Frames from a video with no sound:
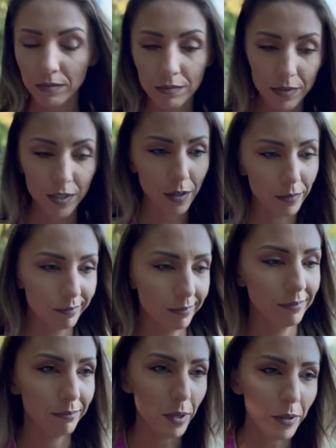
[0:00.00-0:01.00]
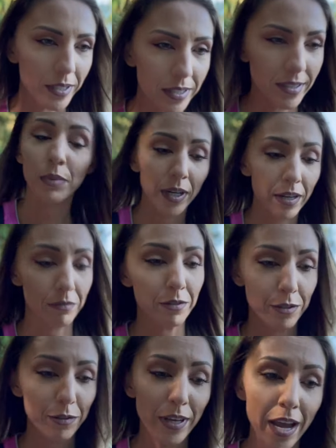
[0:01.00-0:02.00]
So bonus. But if you
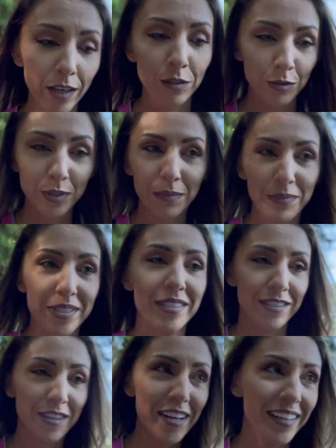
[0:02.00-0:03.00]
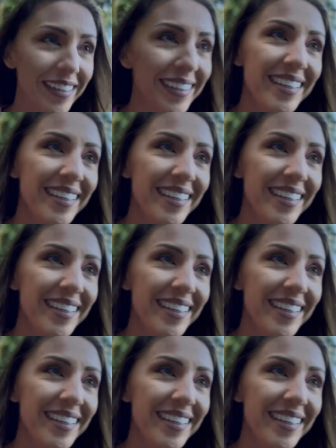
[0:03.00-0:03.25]
do the actual Dipsea Trail,